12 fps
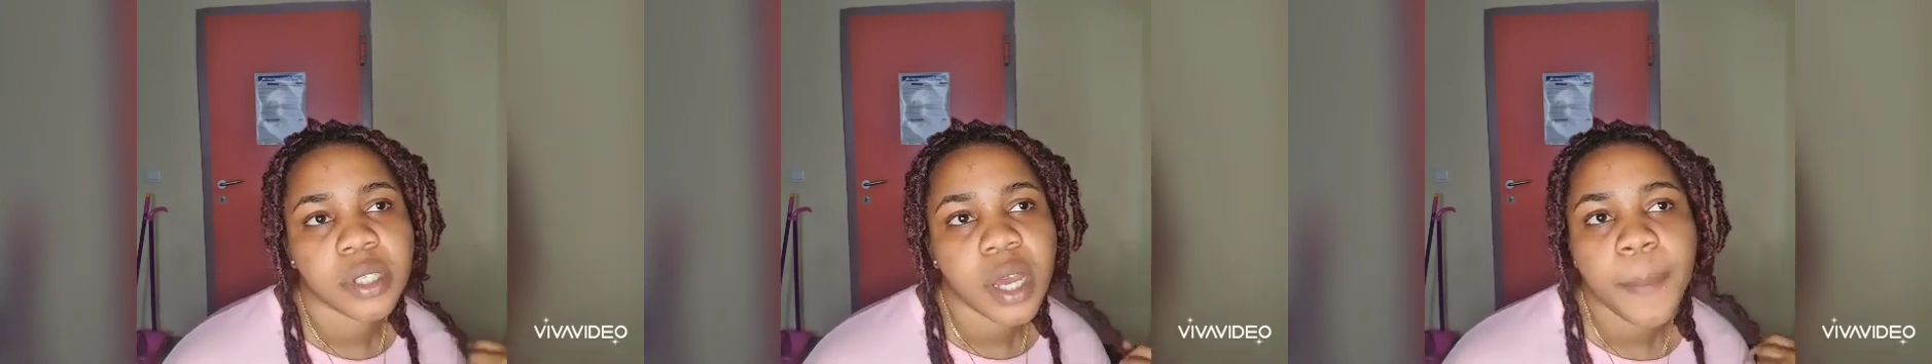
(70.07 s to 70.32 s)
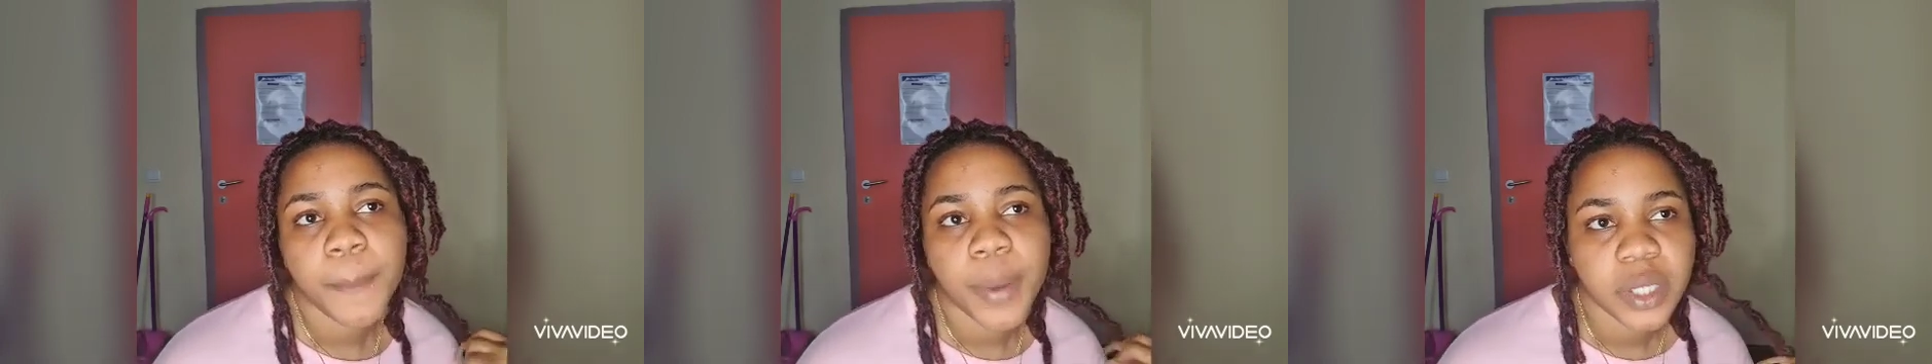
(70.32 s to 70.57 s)

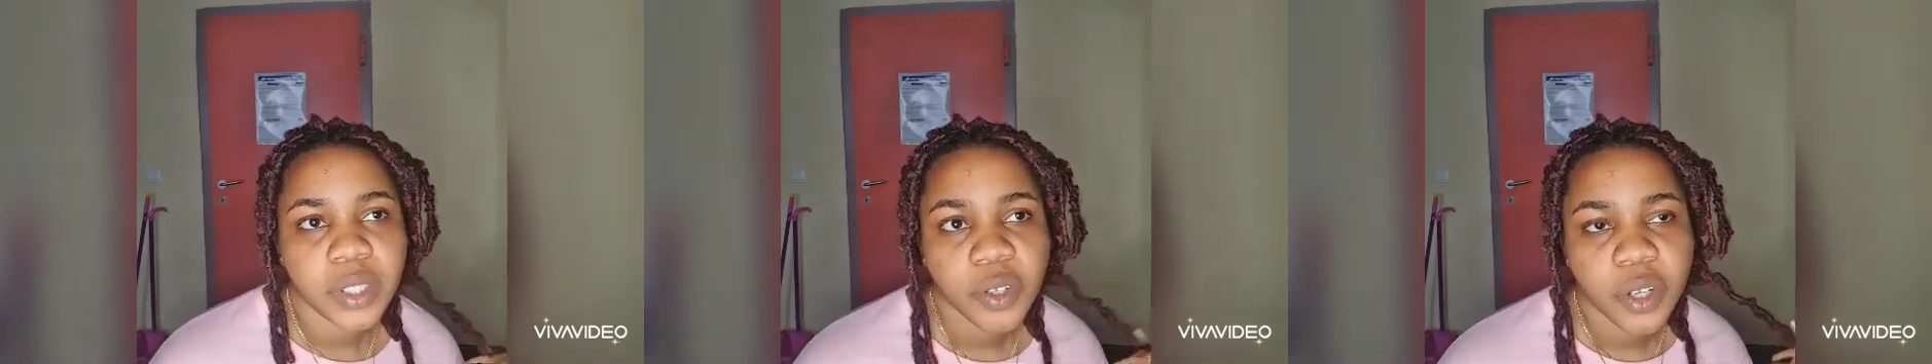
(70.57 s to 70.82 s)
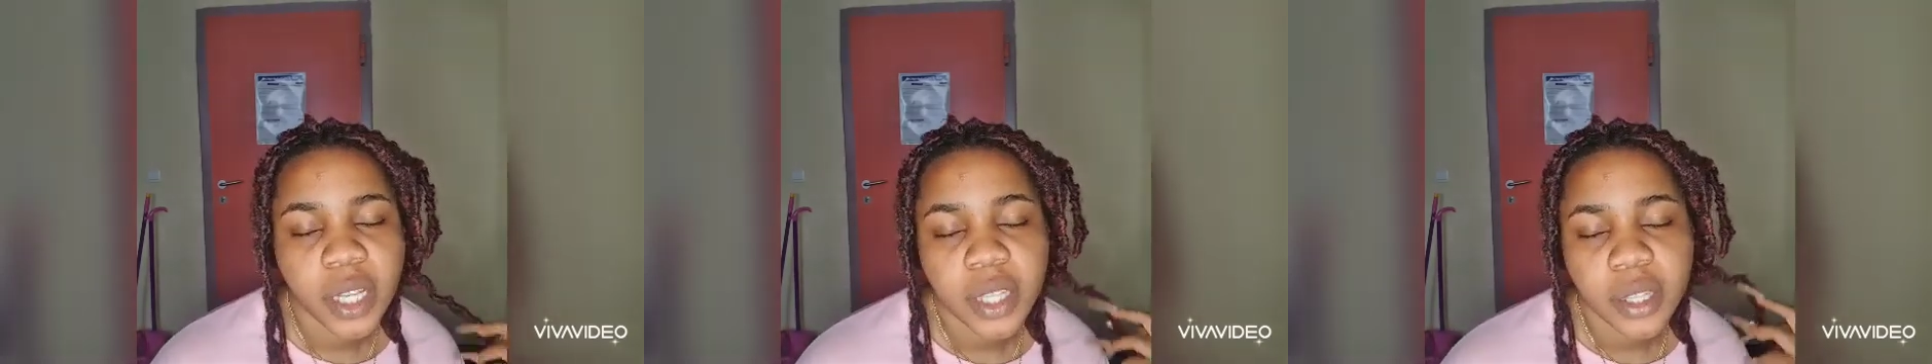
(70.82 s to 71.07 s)
that
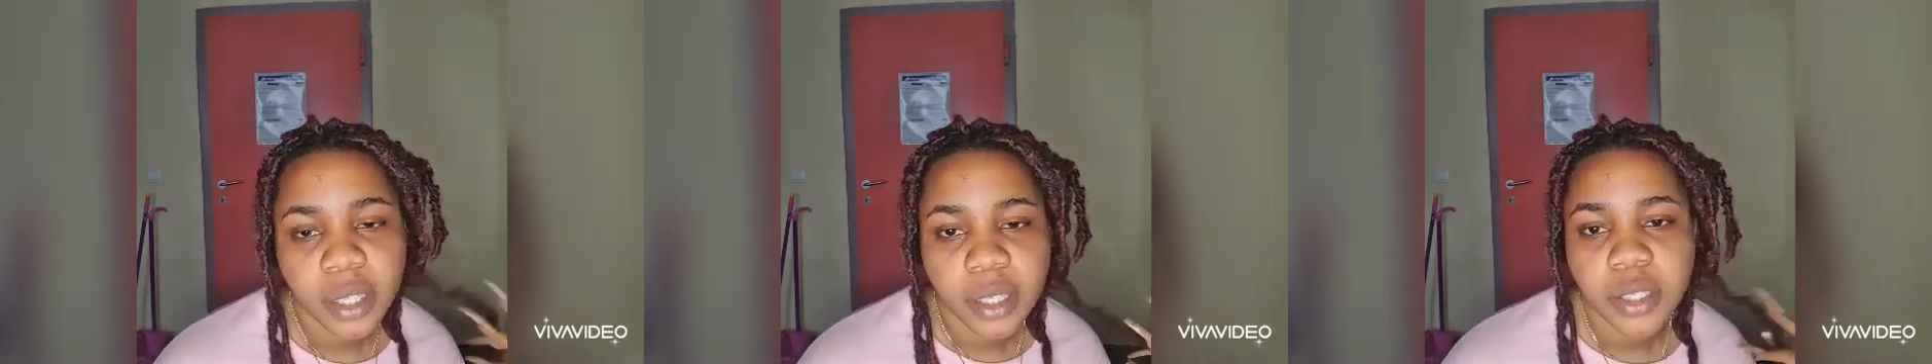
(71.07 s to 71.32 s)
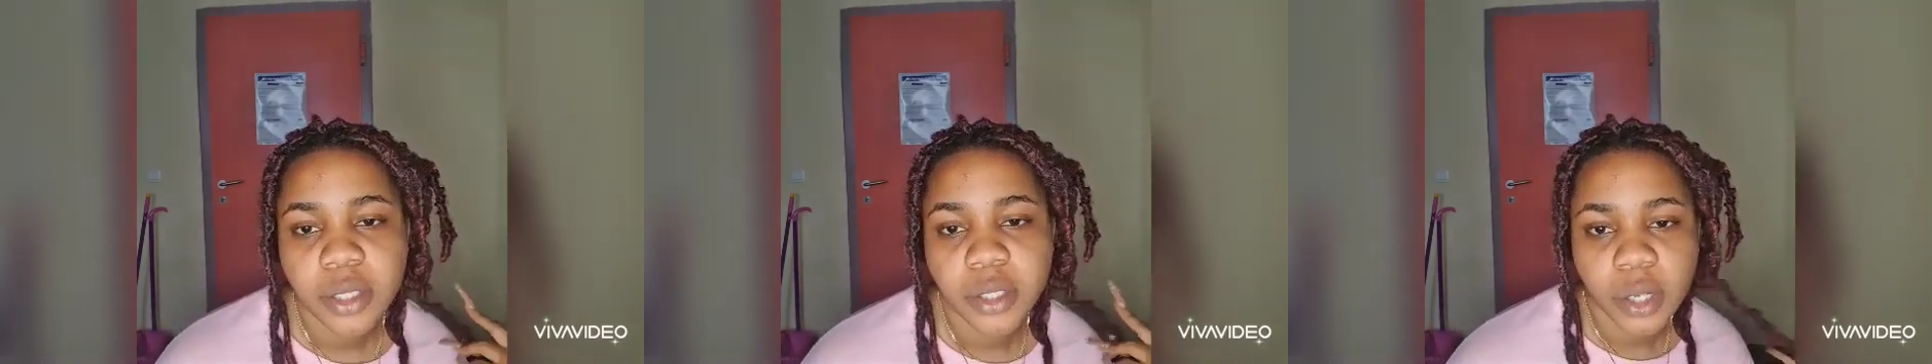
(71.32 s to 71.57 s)
particular thing
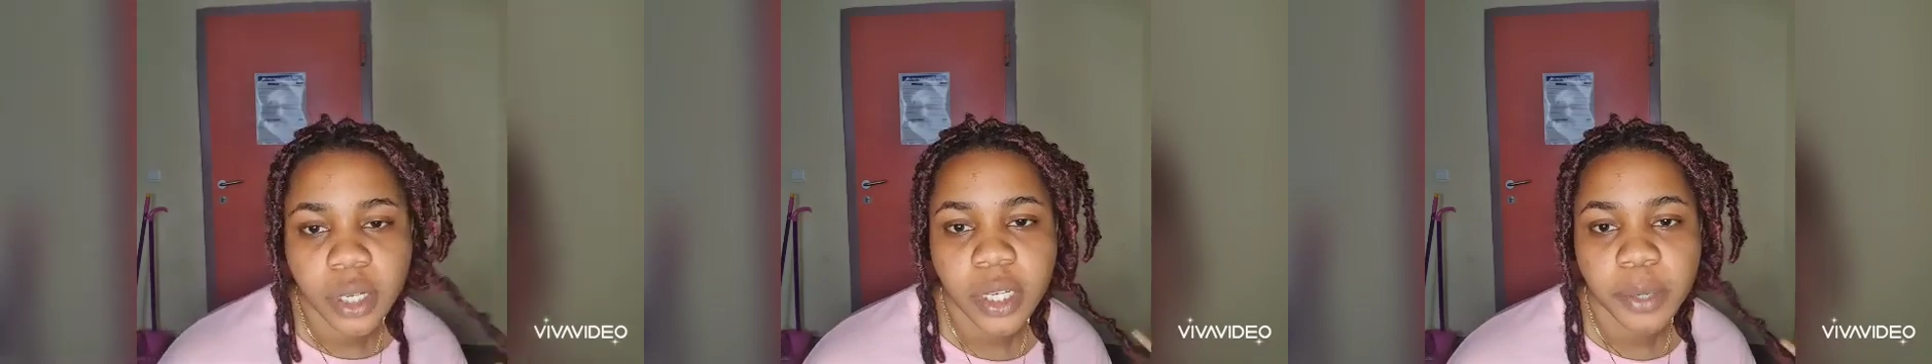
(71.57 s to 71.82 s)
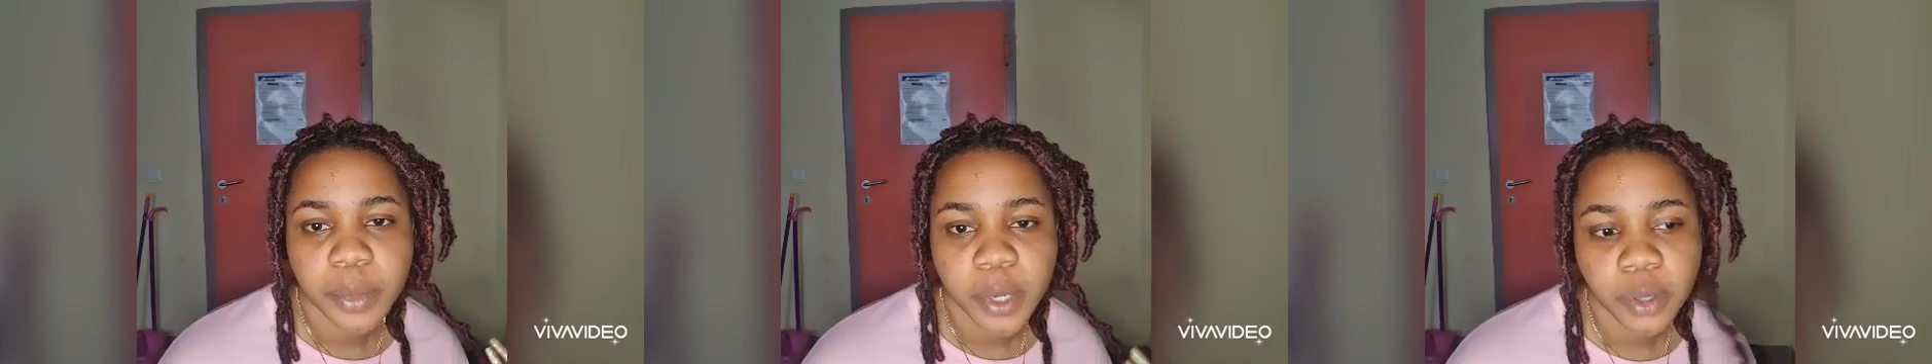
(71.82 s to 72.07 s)
is talking
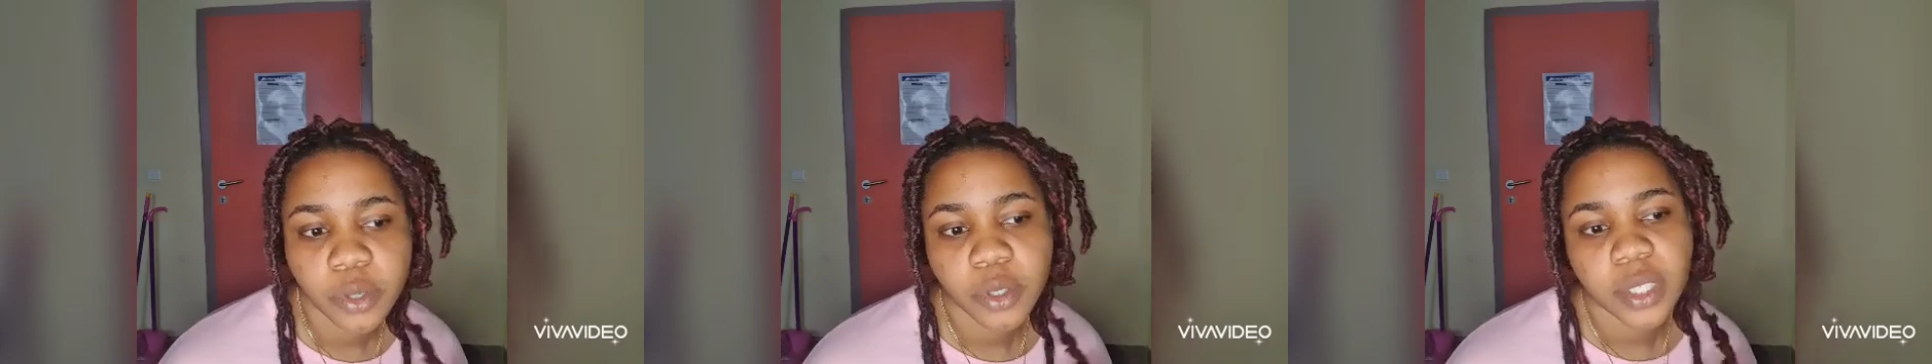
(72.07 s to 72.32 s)
about.